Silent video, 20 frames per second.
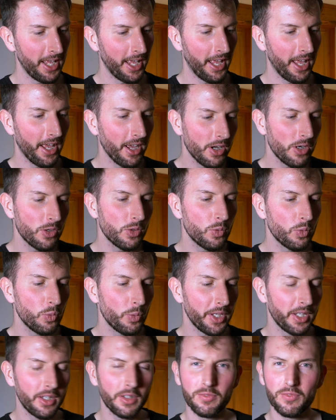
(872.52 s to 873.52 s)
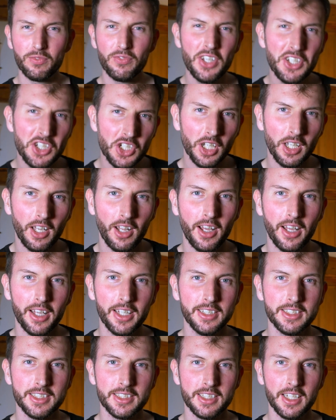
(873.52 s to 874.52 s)
how we can
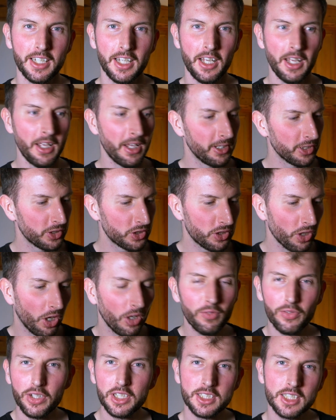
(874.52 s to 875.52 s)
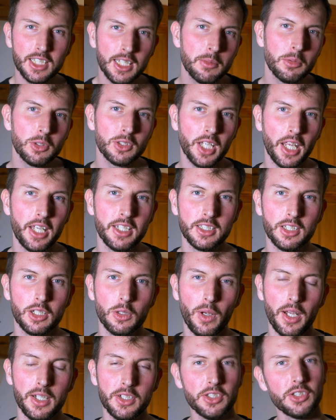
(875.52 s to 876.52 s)
visualize solving simultaneous
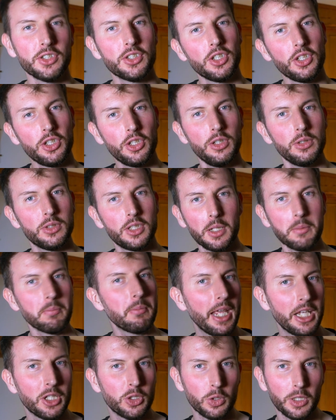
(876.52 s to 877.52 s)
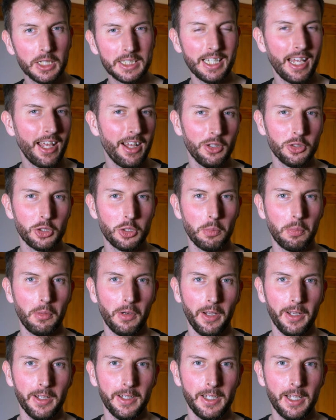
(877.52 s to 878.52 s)
equations using matrix
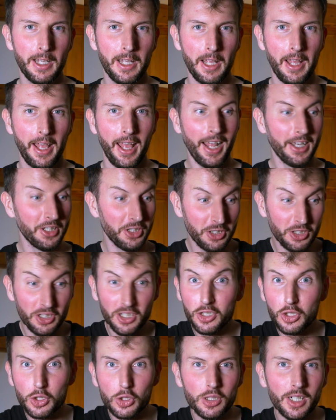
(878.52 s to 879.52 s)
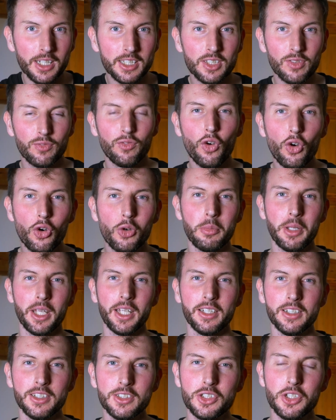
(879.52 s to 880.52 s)
algebra and
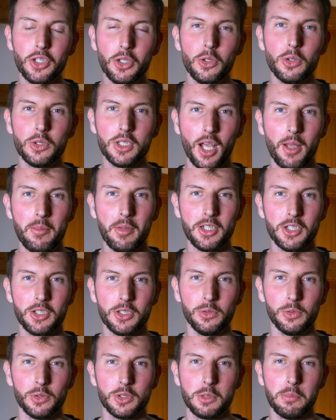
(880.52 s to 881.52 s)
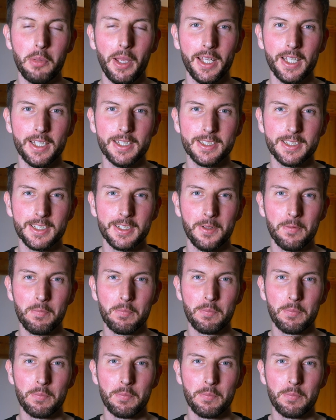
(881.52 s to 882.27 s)
transforming two-dimensional space.